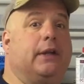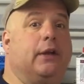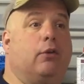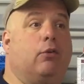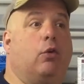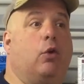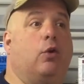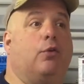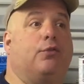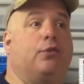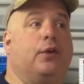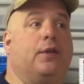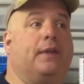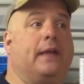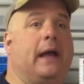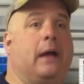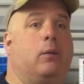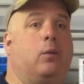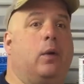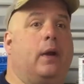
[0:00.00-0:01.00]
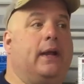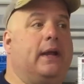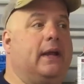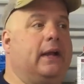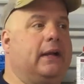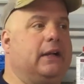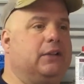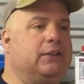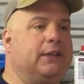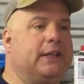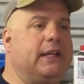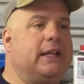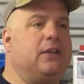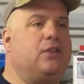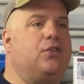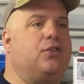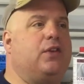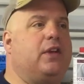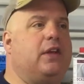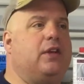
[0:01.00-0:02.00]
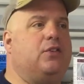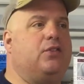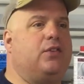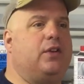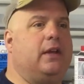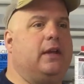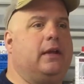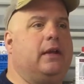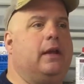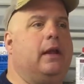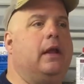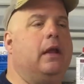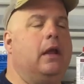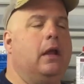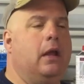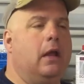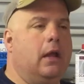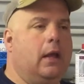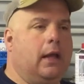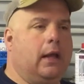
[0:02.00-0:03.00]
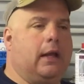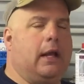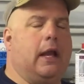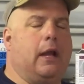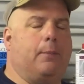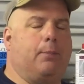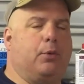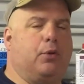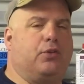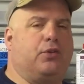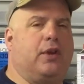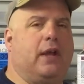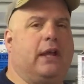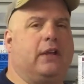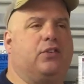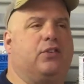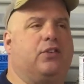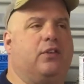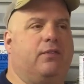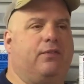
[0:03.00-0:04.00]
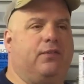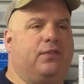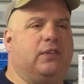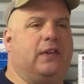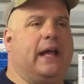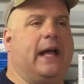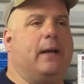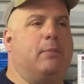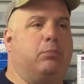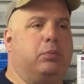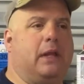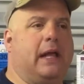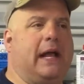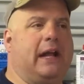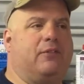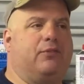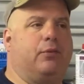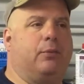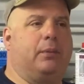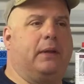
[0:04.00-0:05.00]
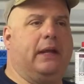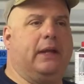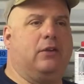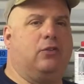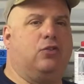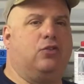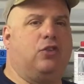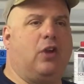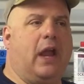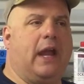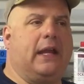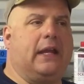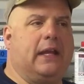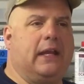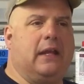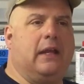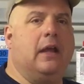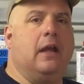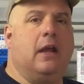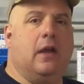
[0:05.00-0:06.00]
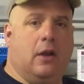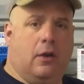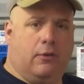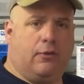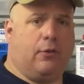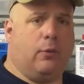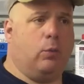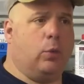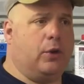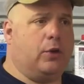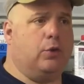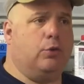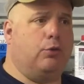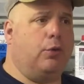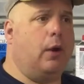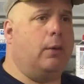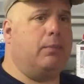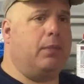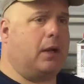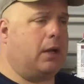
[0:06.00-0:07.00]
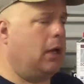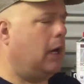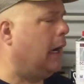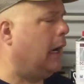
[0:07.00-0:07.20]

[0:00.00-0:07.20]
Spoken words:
clear over it. That way it cleans easy, and it kind of protects the flat black from getting shiny from when you rub the